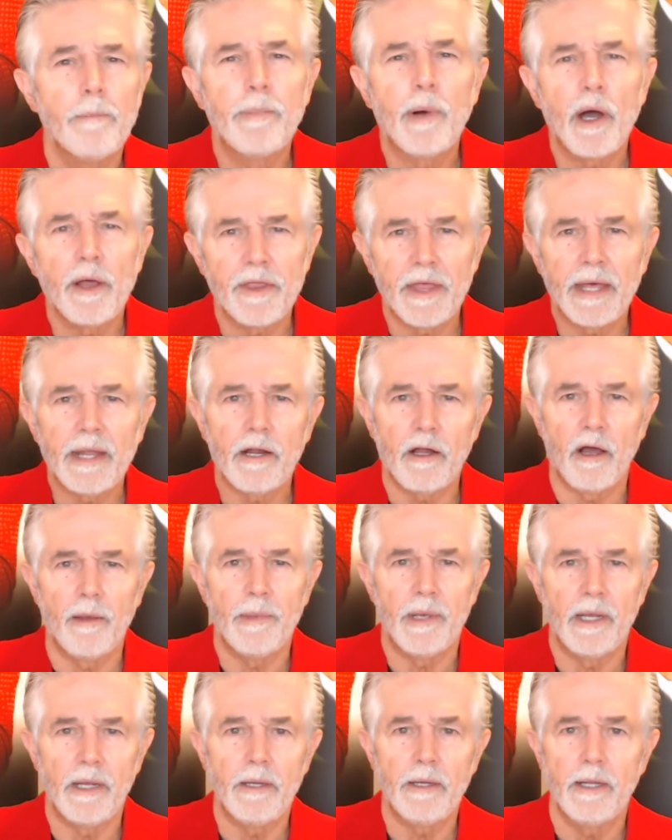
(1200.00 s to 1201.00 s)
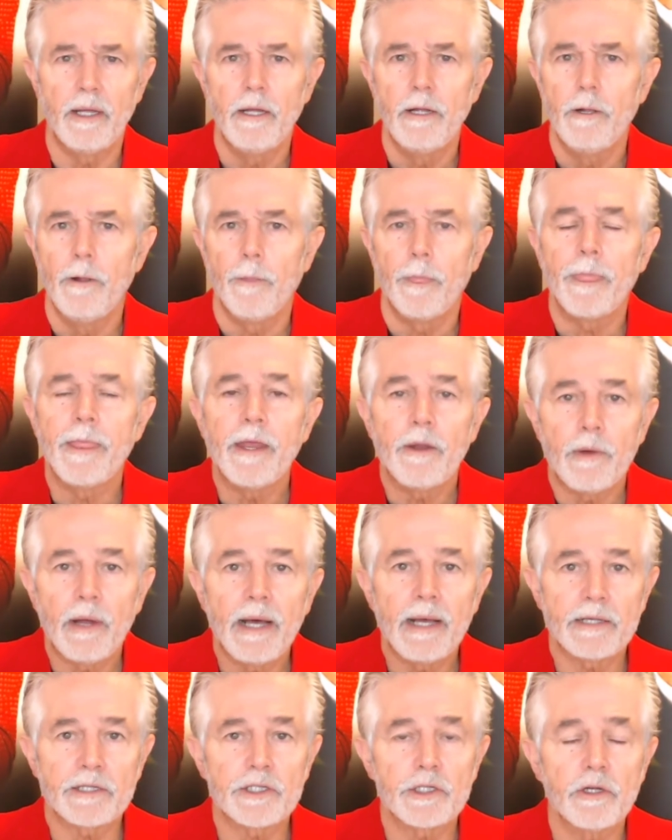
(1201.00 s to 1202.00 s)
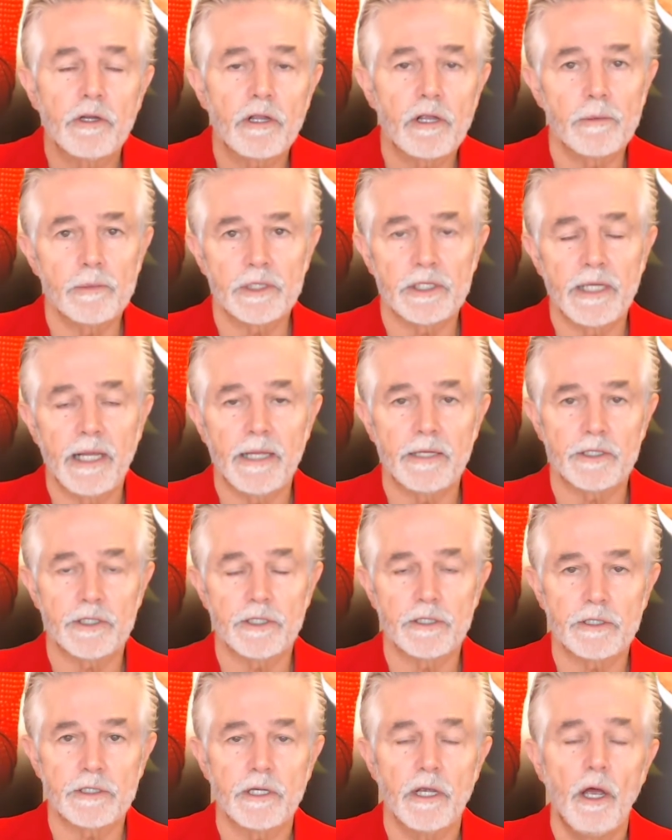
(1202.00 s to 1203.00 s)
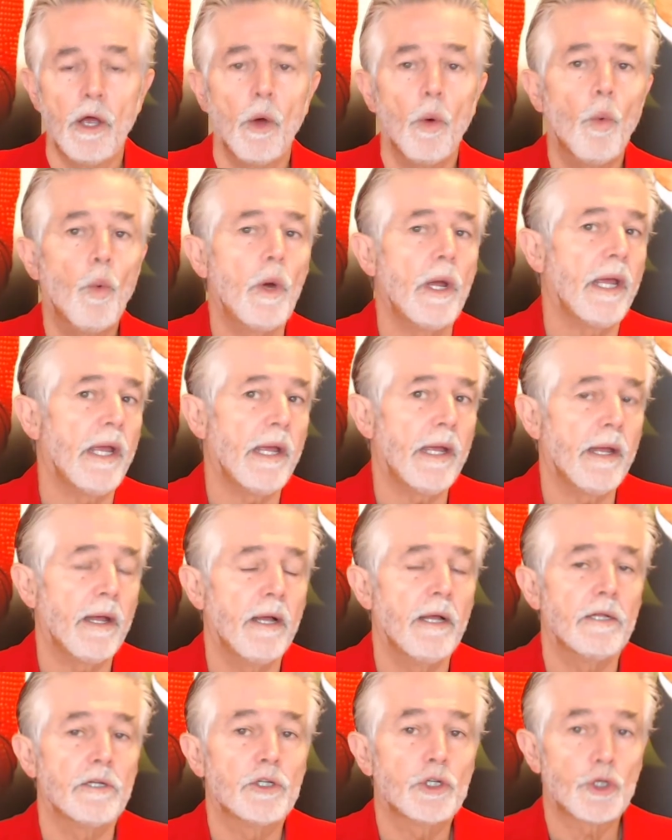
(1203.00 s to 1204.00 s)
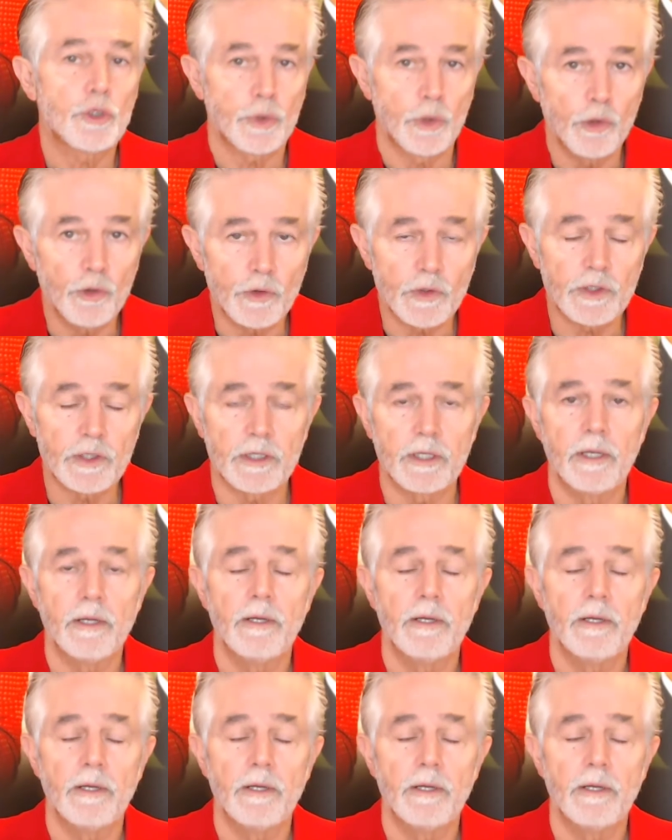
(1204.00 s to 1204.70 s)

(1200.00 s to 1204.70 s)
By that I mean, there are circumstances where truth